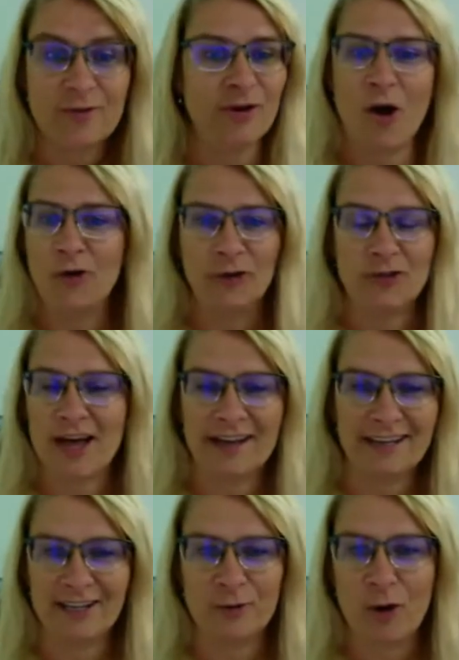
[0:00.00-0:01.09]
And we all know that.
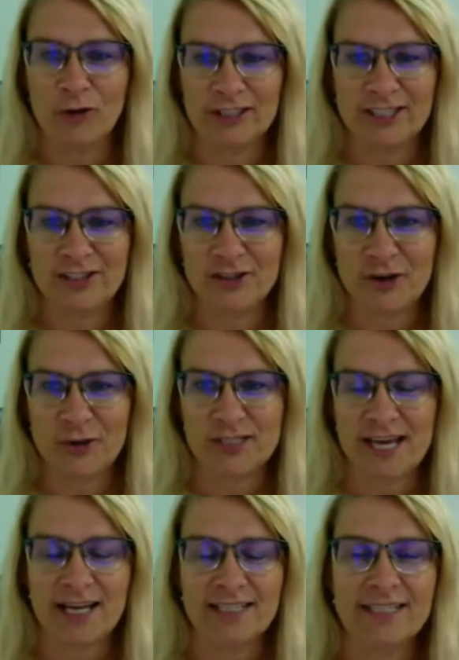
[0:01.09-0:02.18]
Any quality teacher knows
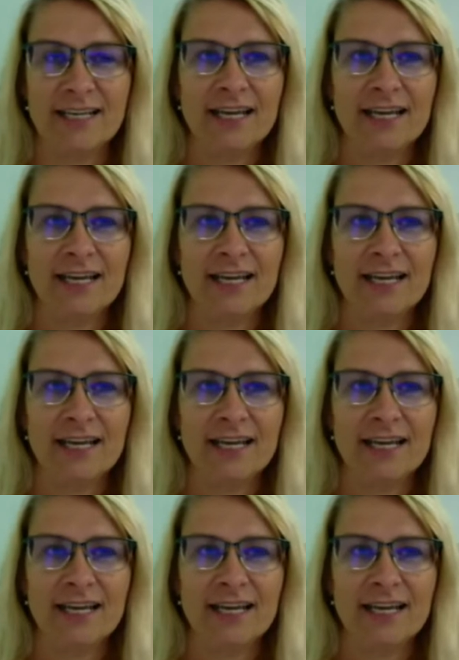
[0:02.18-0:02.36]
that.